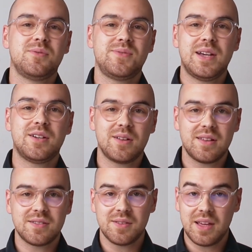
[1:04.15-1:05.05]

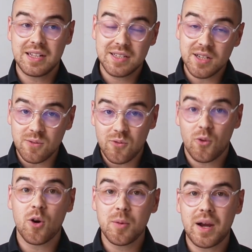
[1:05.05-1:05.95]
figure. So they can still
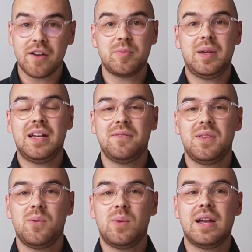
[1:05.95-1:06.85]
form government if
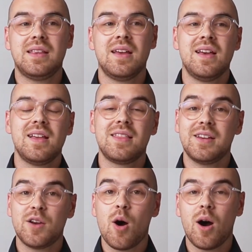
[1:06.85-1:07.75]
they win
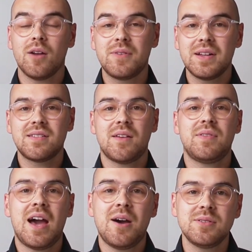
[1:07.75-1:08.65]
the confidence of
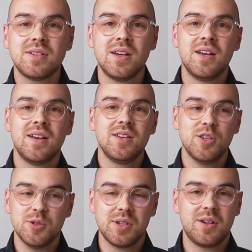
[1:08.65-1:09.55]
the House,
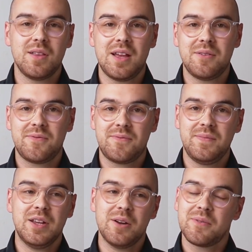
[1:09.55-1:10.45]
usually on that,
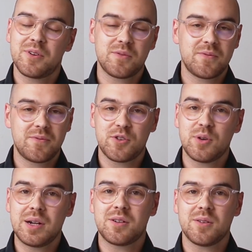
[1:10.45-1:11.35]

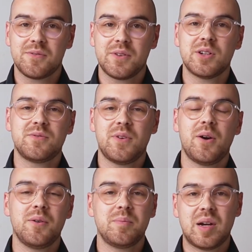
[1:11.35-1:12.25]
critical first
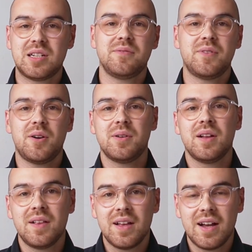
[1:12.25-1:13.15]
vote, budget vote
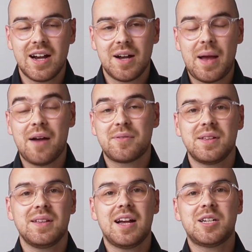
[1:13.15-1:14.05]
after
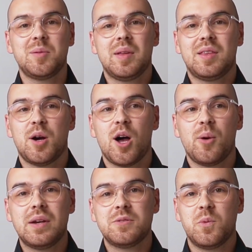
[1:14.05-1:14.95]
the election, but they're
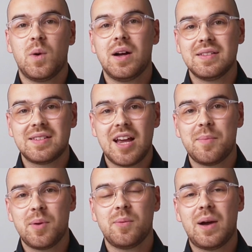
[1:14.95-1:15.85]
always one
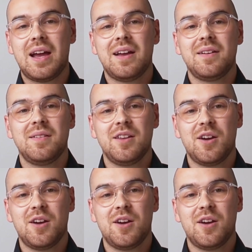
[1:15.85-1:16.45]
step away,